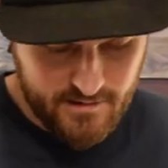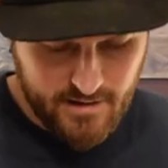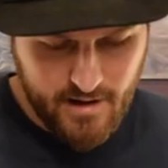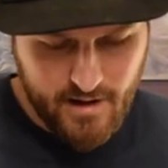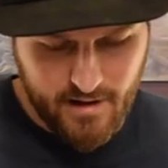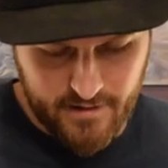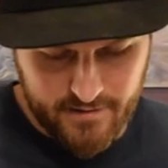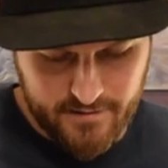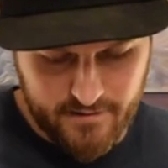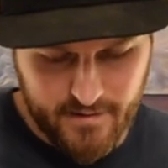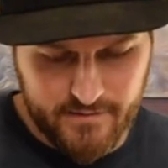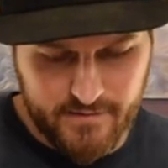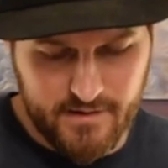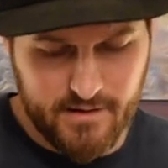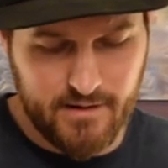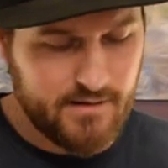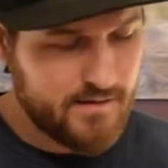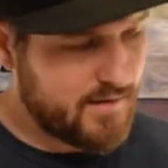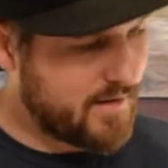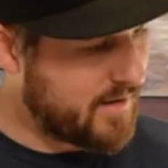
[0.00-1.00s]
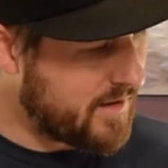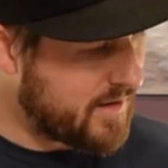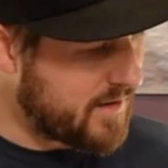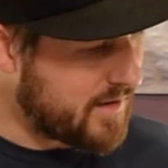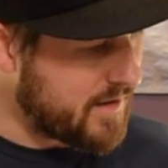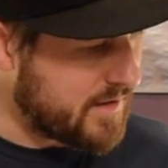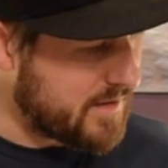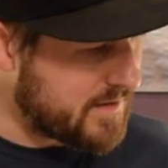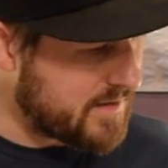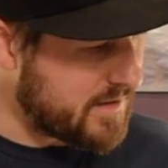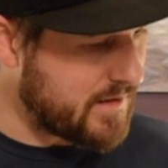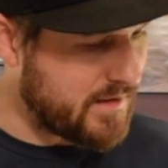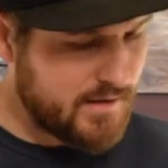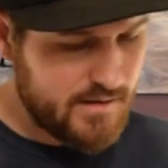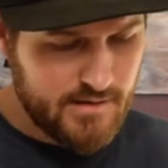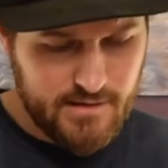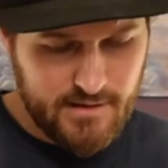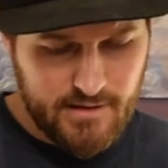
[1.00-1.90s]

Yeah, I thought that D and